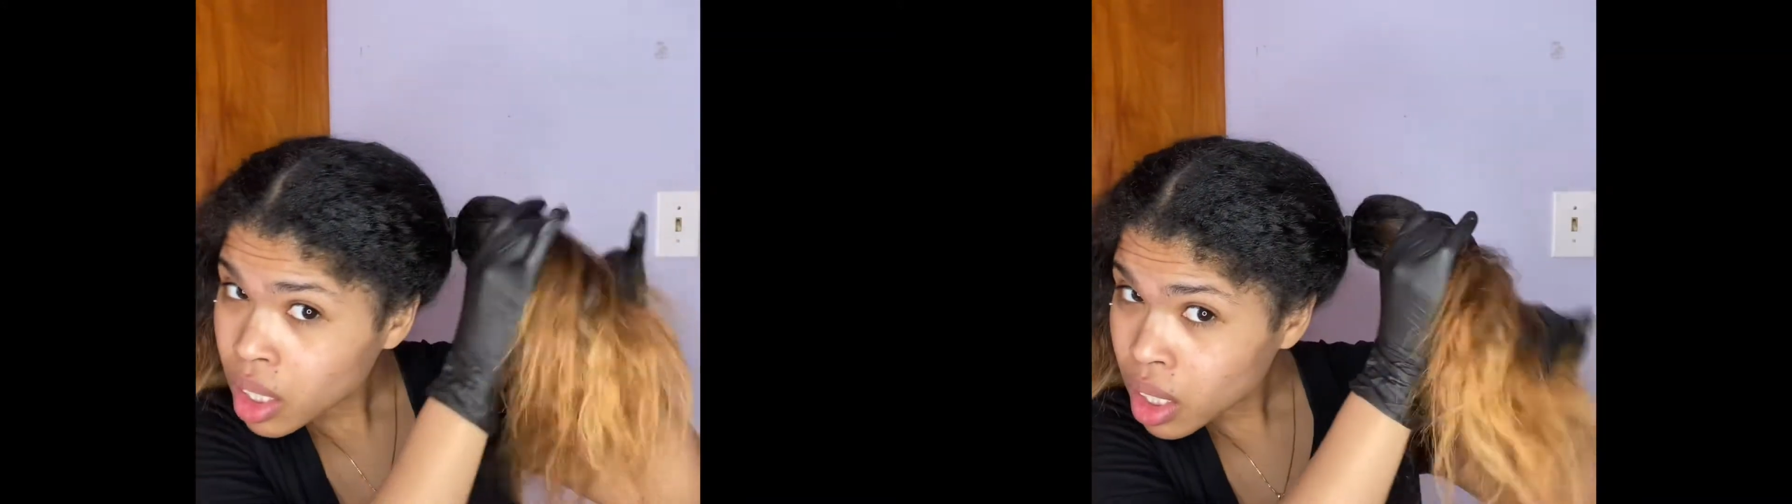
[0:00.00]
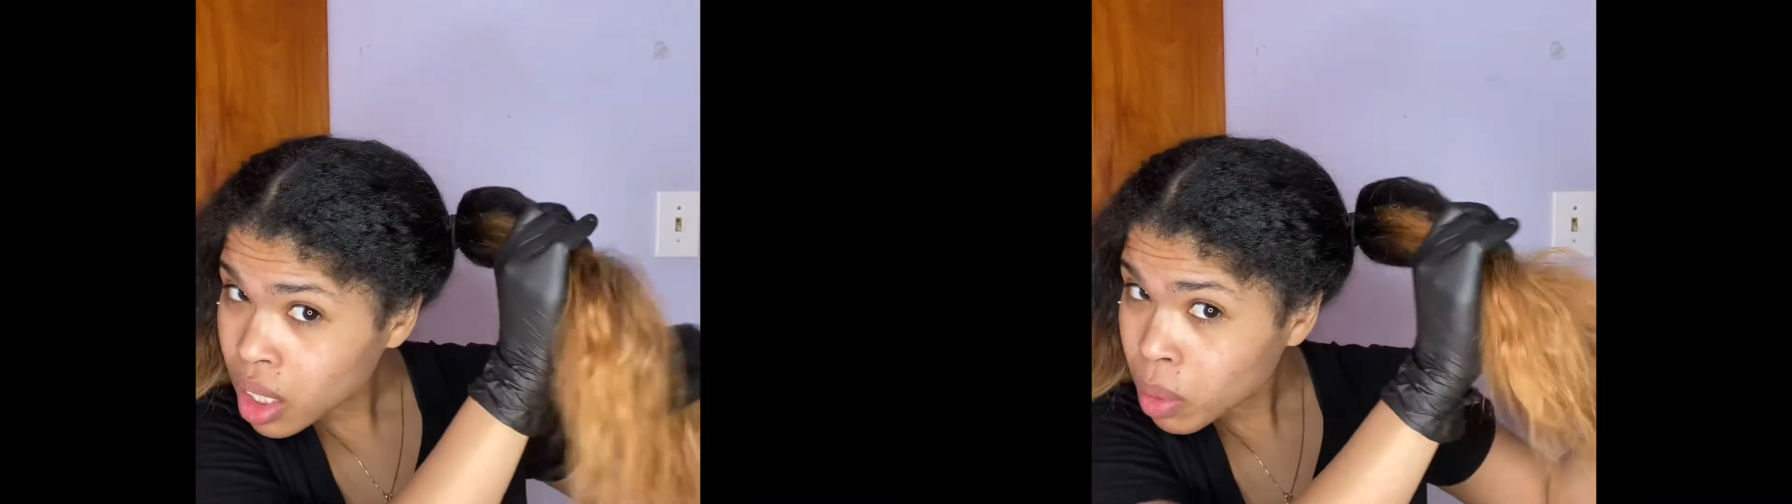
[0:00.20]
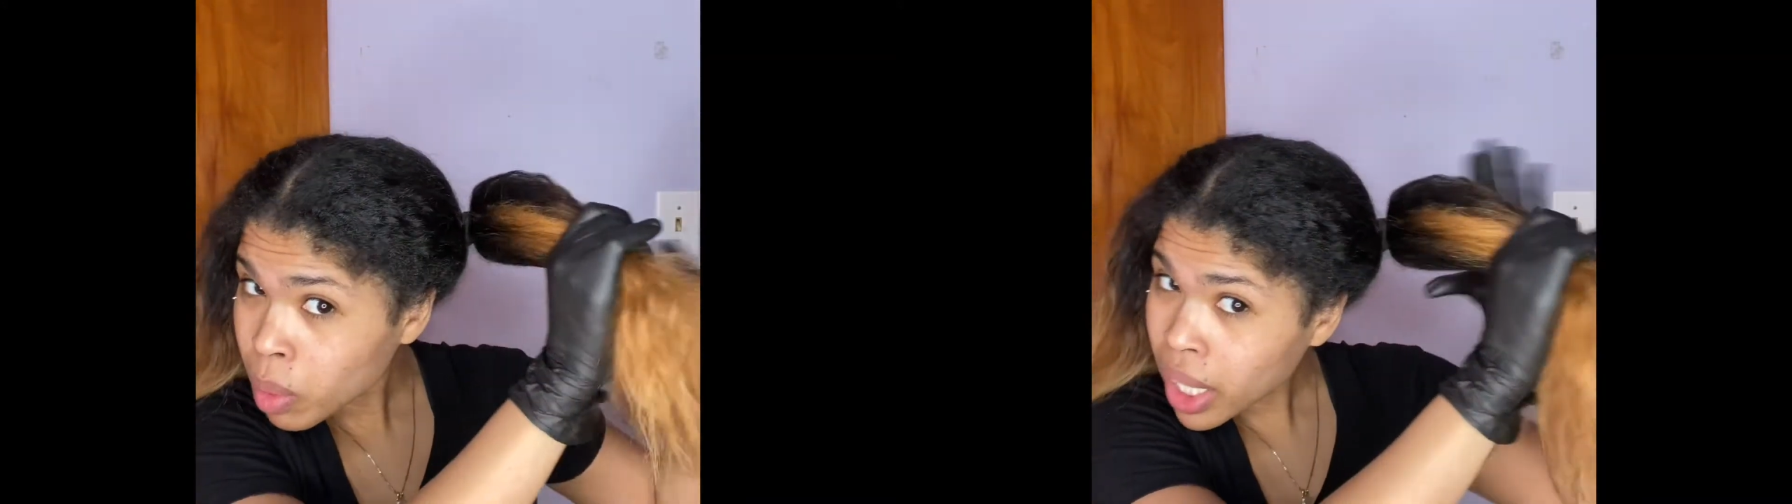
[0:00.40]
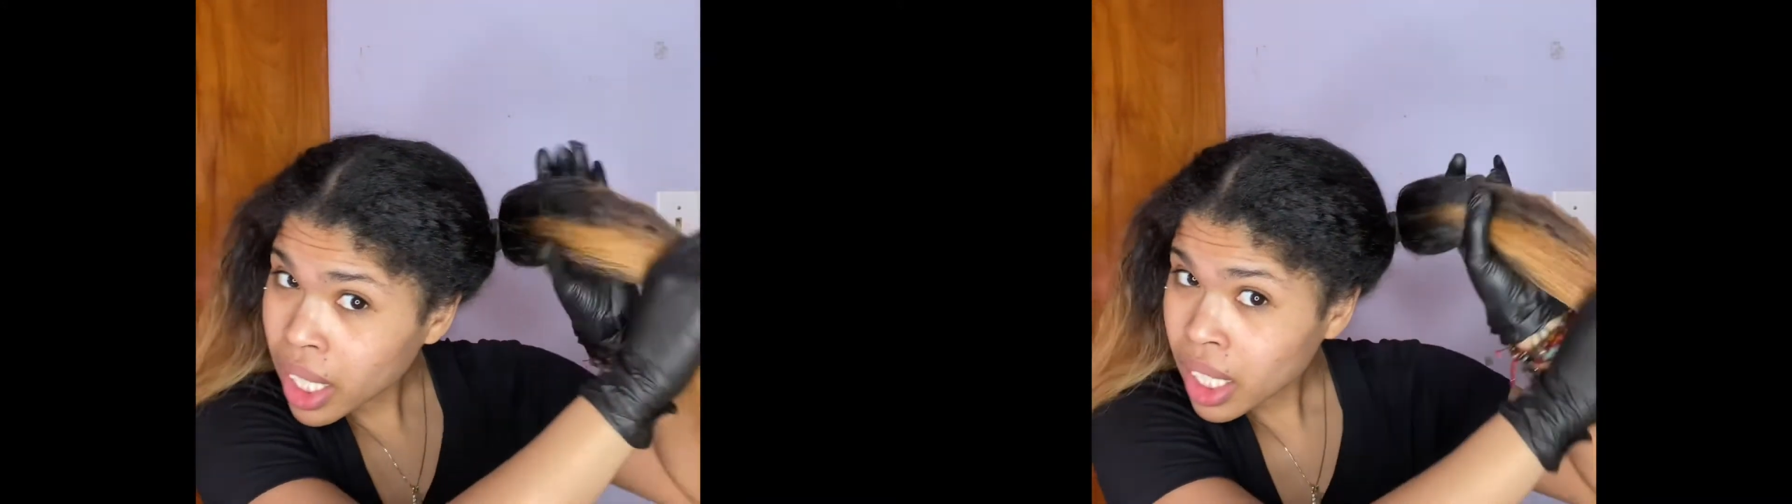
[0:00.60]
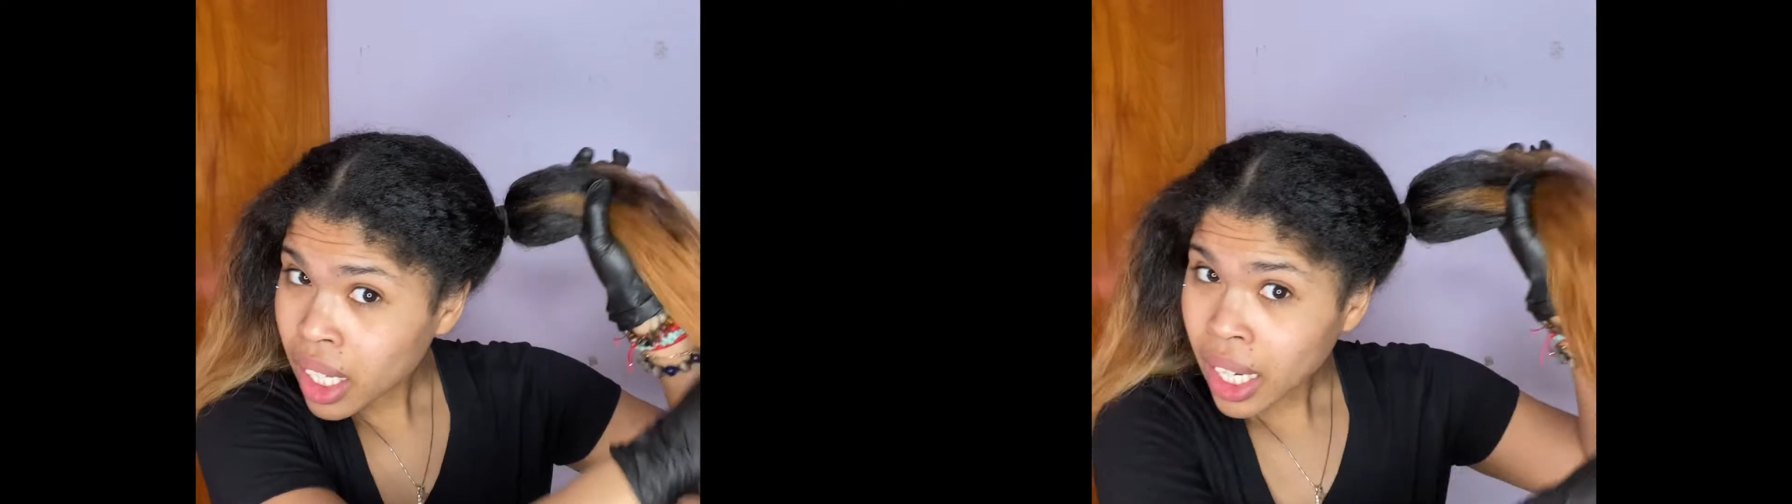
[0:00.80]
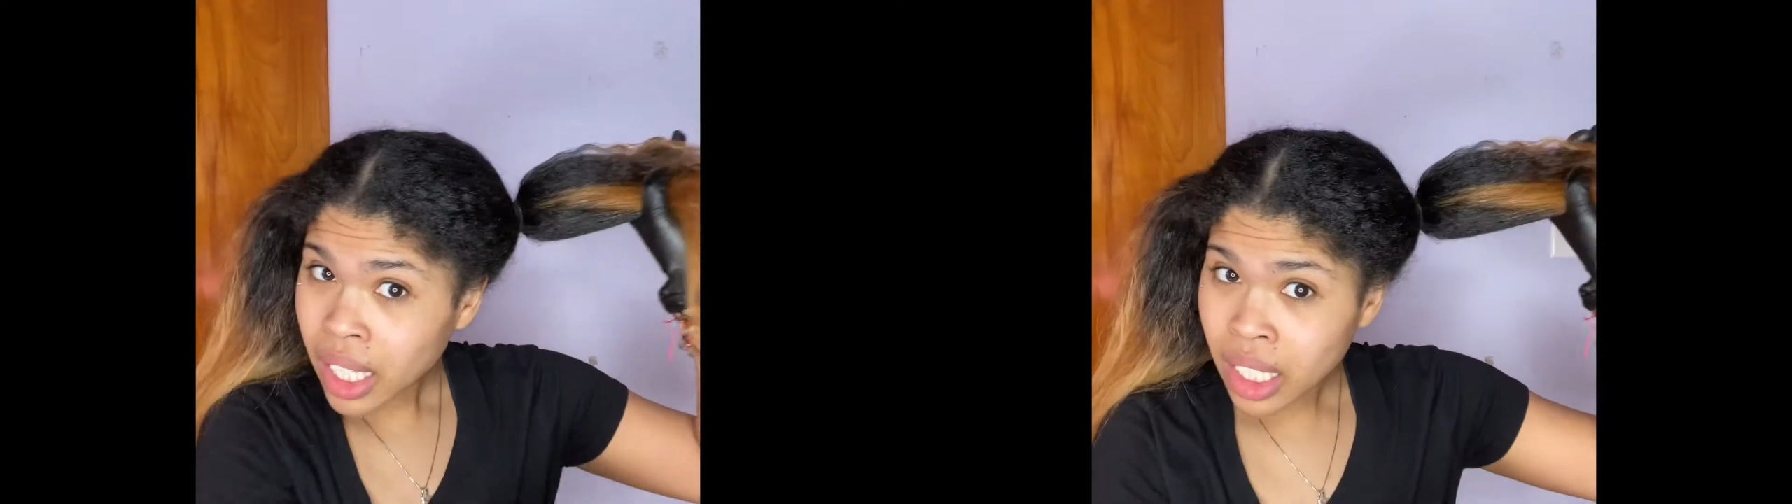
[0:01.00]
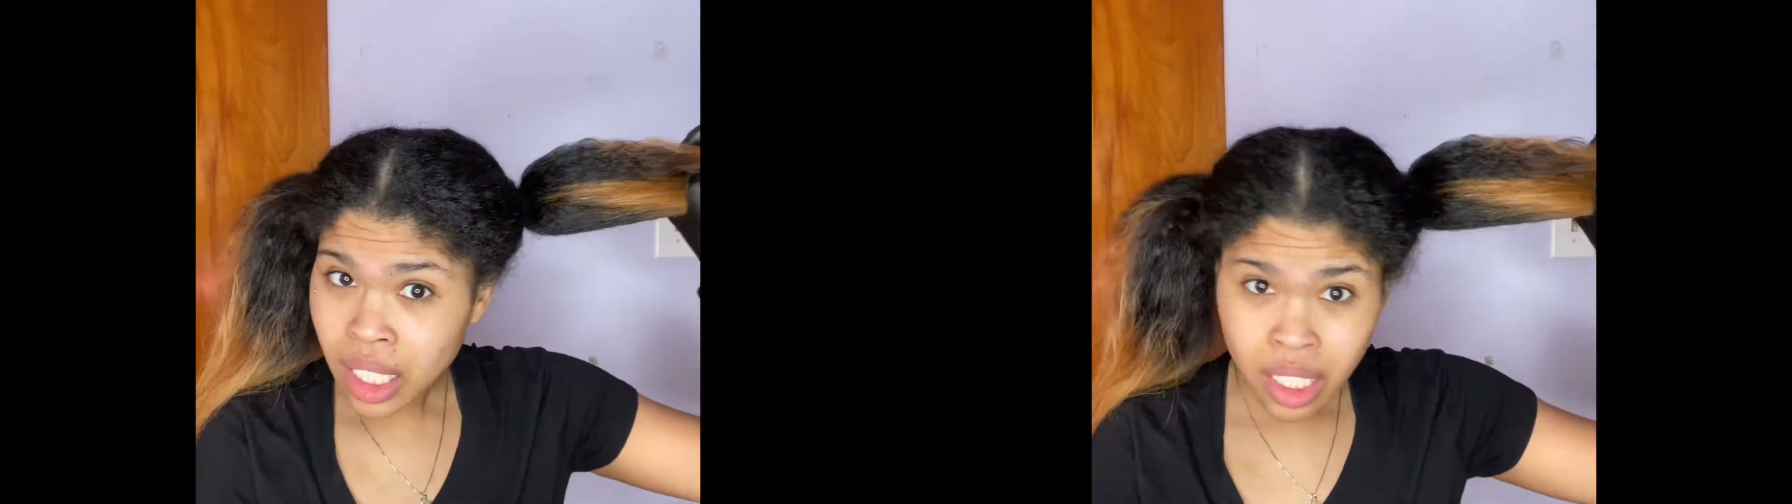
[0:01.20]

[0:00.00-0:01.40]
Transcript: the way that I can